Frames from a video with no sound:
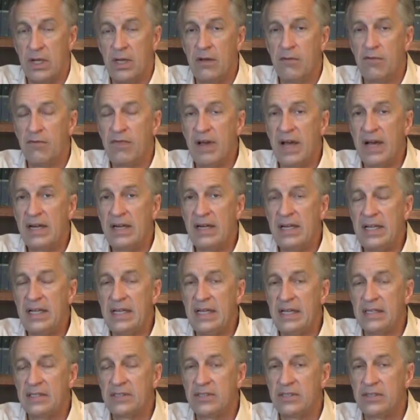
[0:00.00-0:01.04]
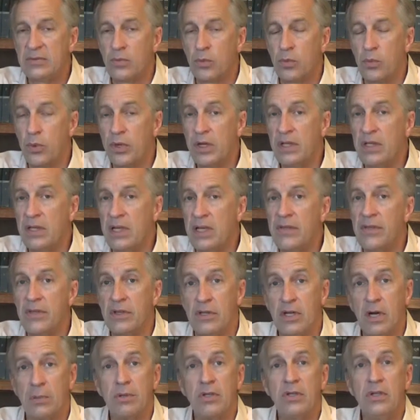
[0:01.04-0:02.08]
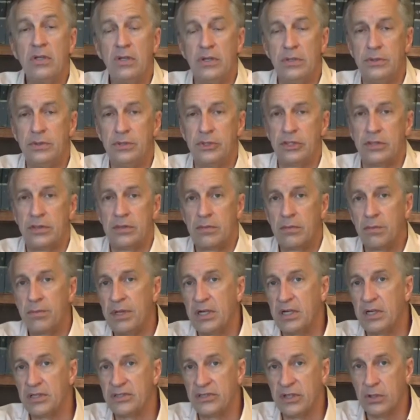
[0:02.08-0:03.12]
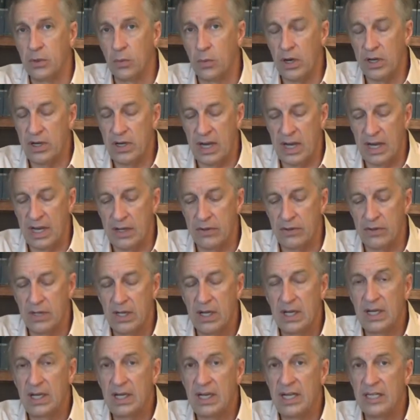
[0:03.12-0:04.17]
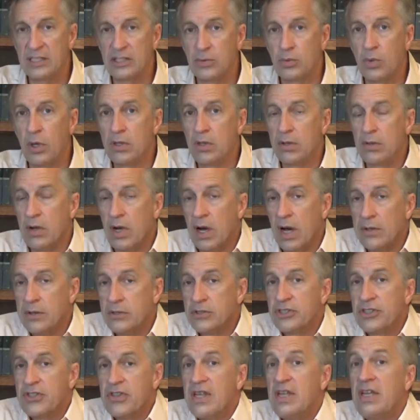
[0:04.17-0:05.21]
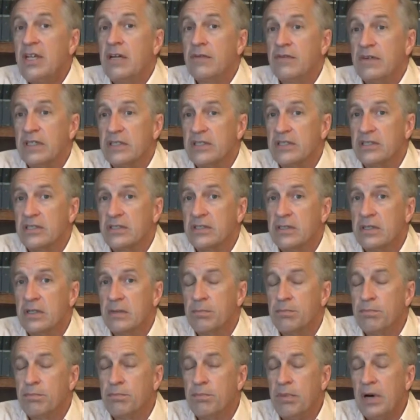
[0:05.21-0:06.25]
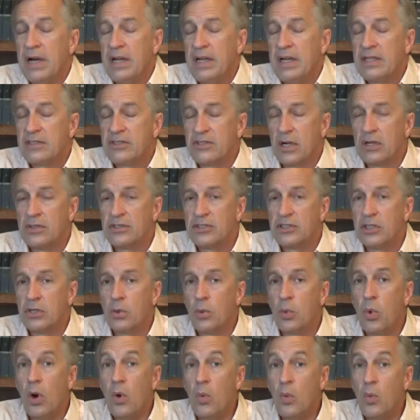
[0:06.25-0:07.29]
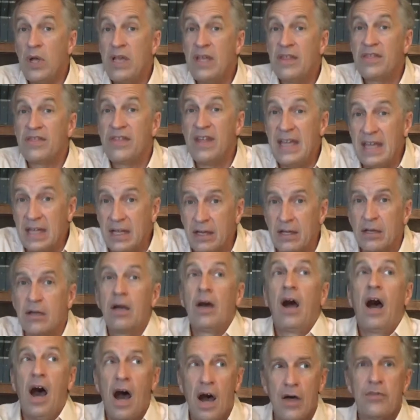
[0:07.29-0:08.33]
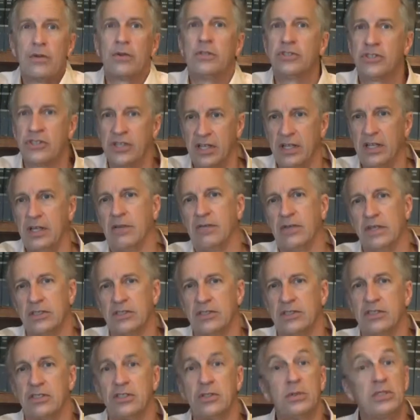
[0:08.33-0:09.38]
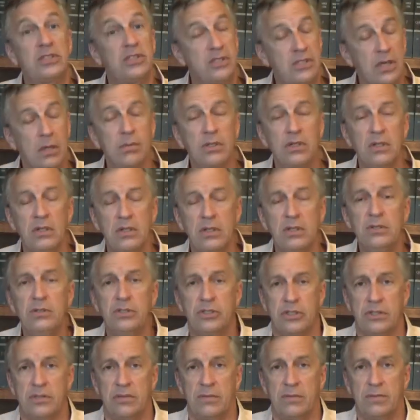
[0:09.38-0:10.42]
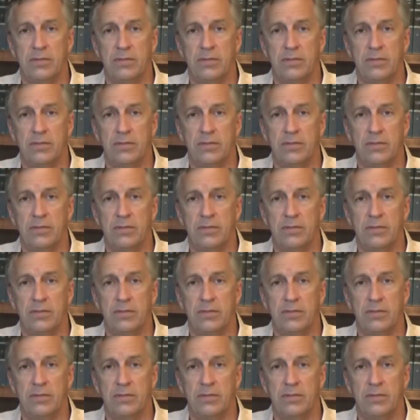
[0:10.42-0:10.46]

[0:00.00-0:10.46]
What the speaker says: Vanity is really the double illusion because on the one hand, it's what others think of us, but it's also what we think others think of us. So it's a double illusion.